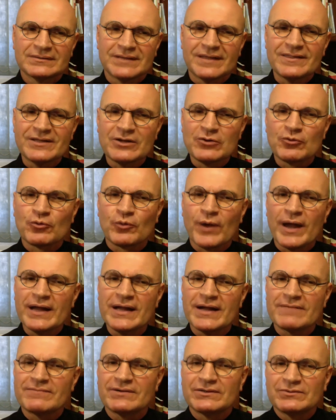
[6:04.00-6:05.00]
Nothing great
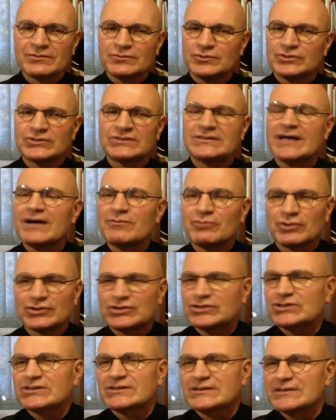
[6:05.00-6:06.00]
ever was done with
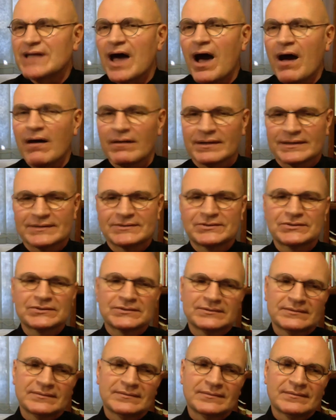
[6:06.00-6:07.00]
just knowledge.
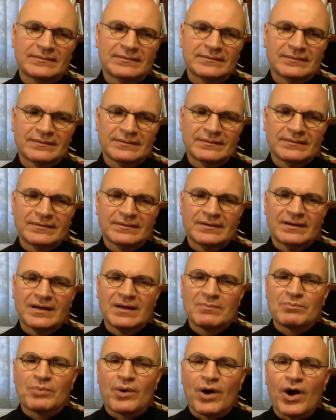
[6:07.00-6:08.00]

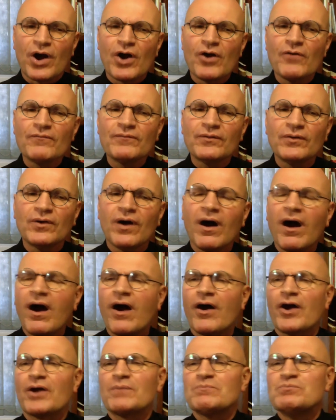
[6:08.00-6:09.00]
A powerful
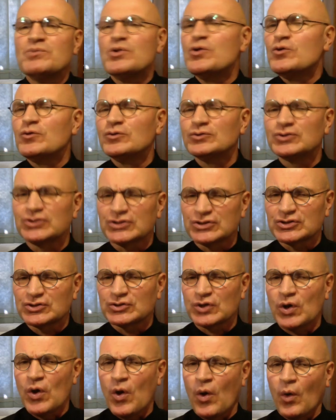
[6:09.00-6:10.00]
heart moves the
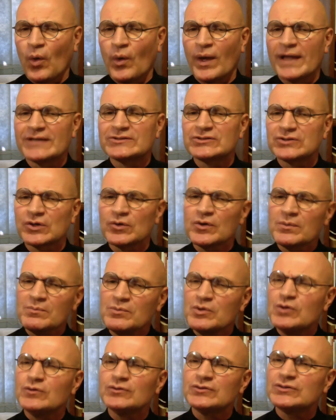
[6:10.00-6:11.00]
soul, and so it
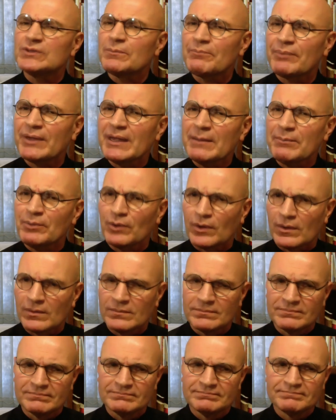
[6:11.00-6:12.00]
moves the people.
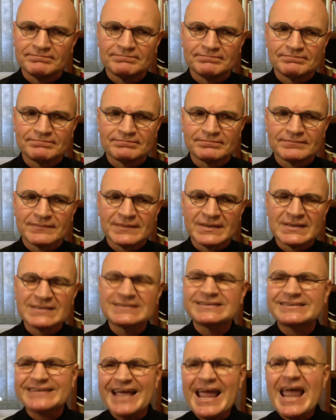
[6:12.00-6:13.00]

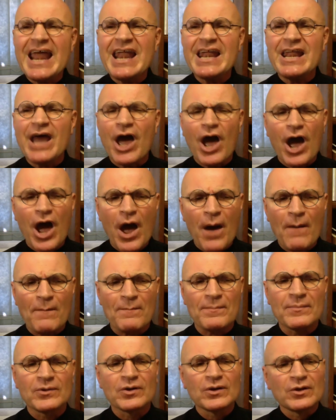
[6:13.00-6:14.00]
Stand
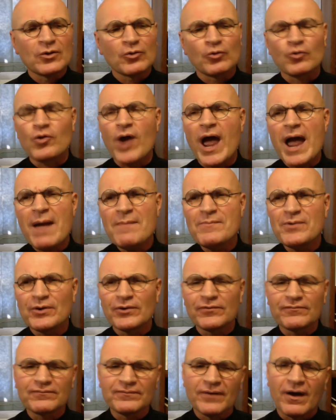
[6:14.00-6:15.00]
up, grab
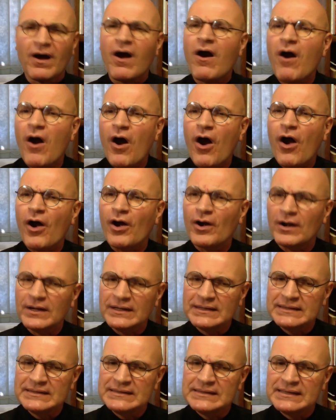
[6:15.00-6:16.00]
your heart,
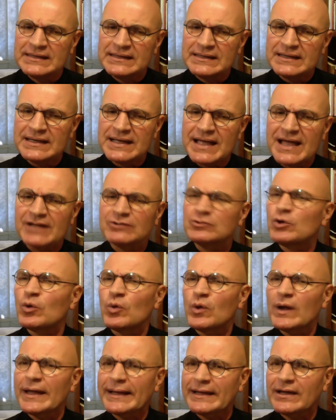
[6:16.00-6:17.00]
and
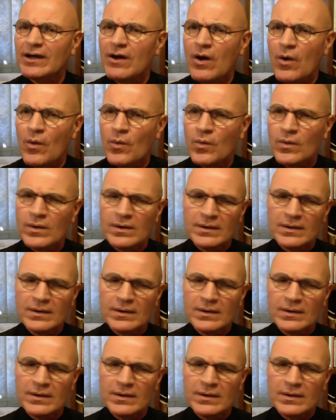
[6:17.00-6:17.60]
don't let go.